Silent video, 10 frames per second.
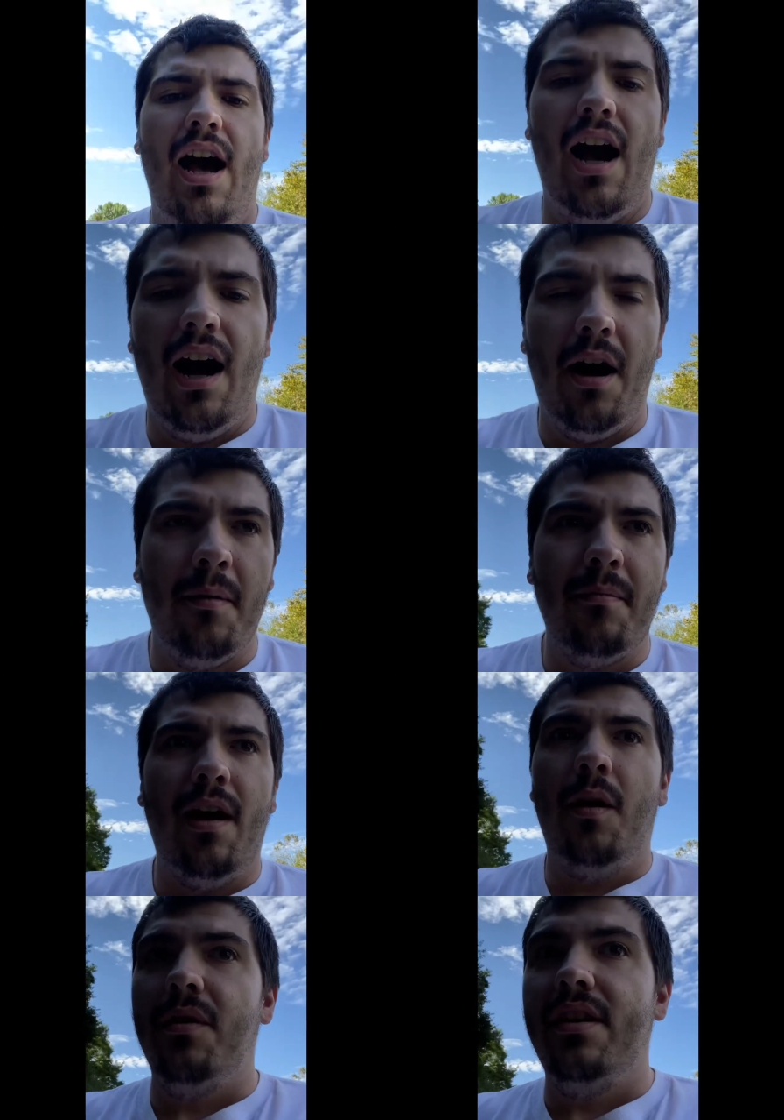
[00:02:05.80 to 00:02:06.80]
um,
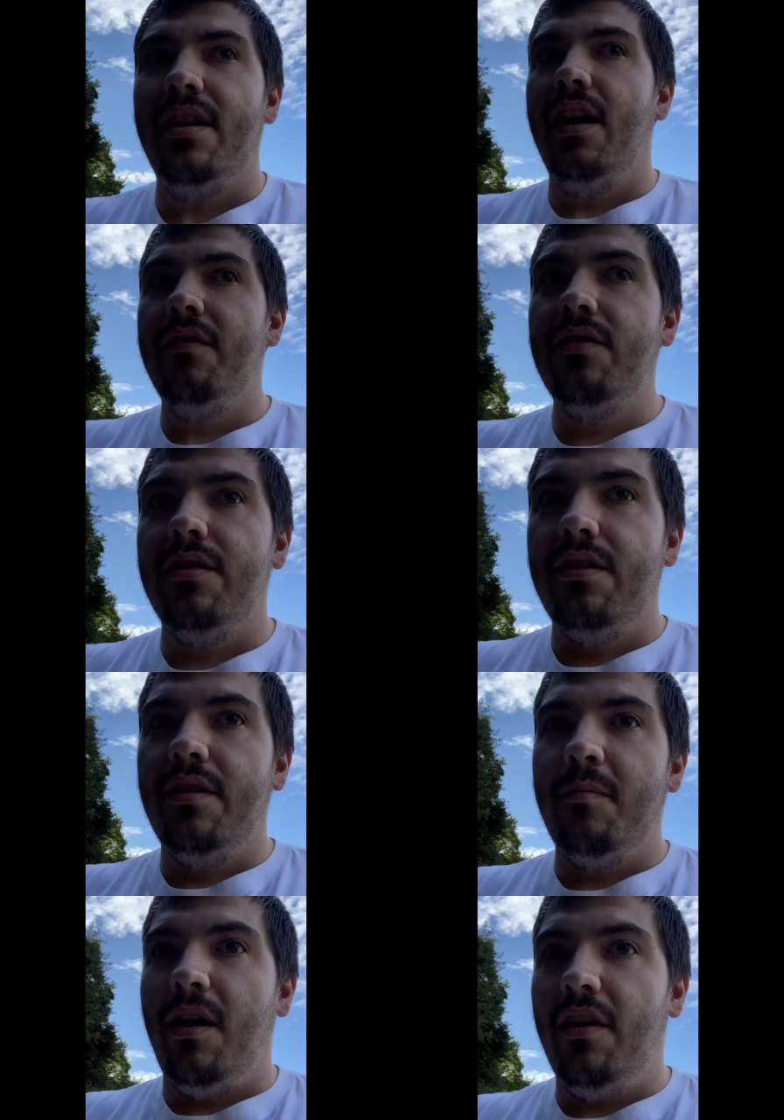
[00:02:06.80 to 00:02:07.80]
I would never
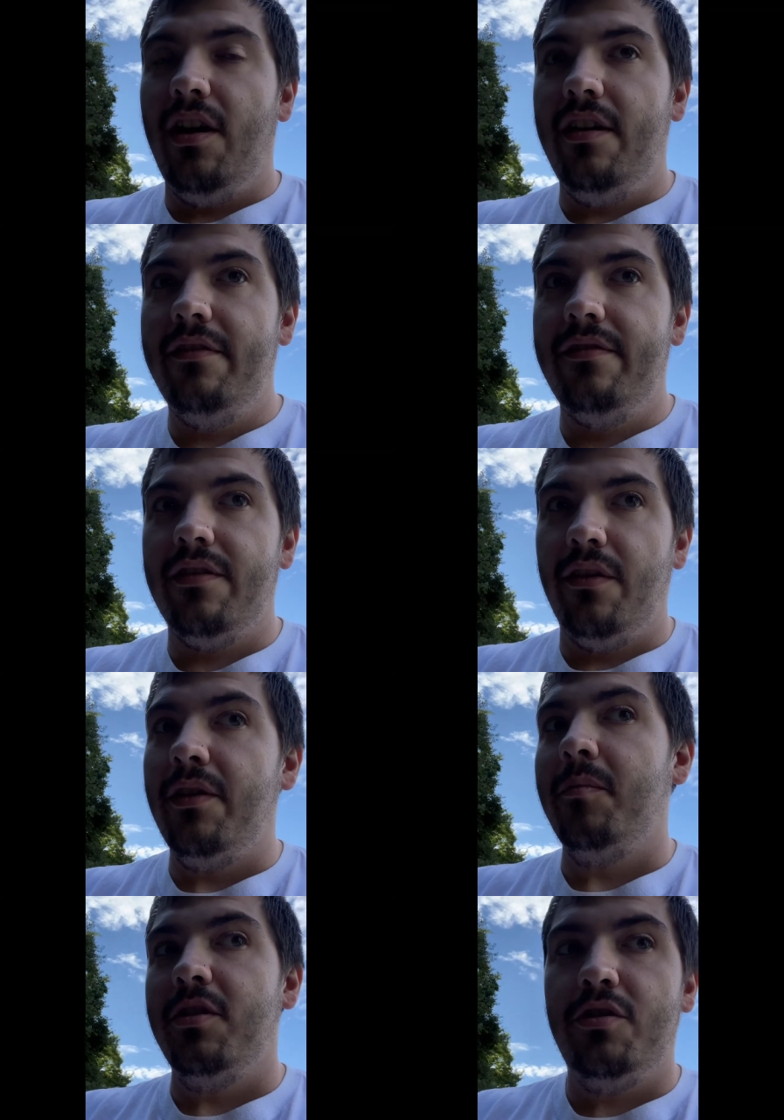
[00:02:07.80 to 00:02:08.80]
in my life get
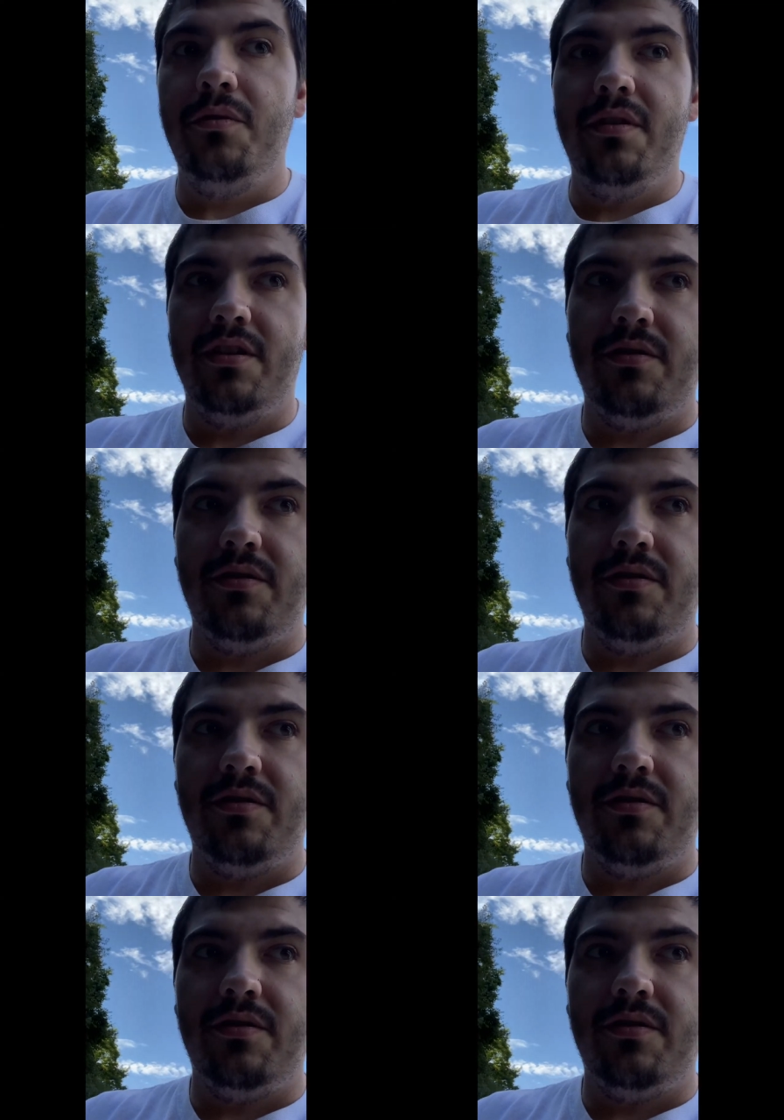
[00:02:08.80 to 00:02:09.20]
number two in this